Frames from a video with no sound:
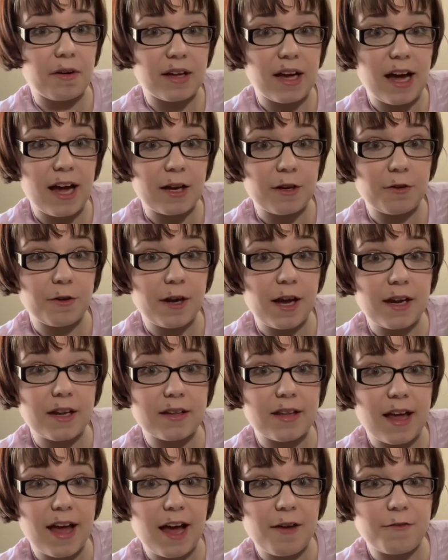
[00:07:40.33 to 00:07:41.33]
God created
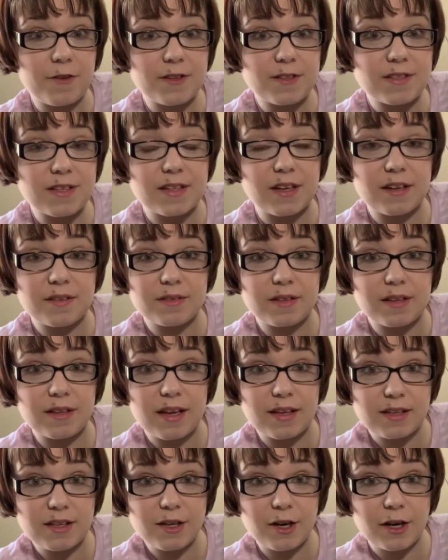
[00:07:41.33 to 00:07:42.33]
the heavens
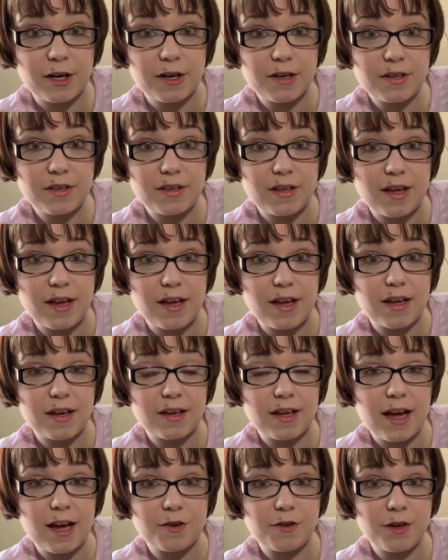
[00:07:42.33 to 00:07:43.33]
and the earth, and
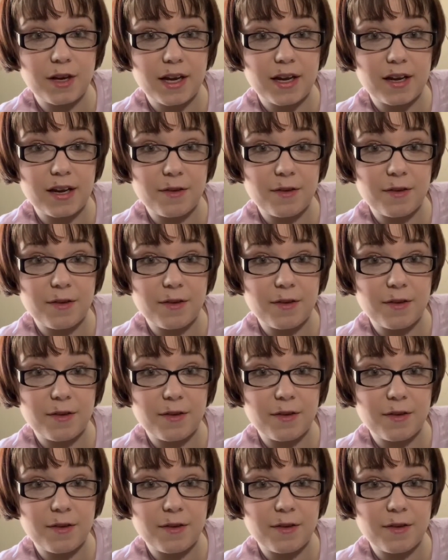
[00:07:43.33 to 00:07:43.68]
God created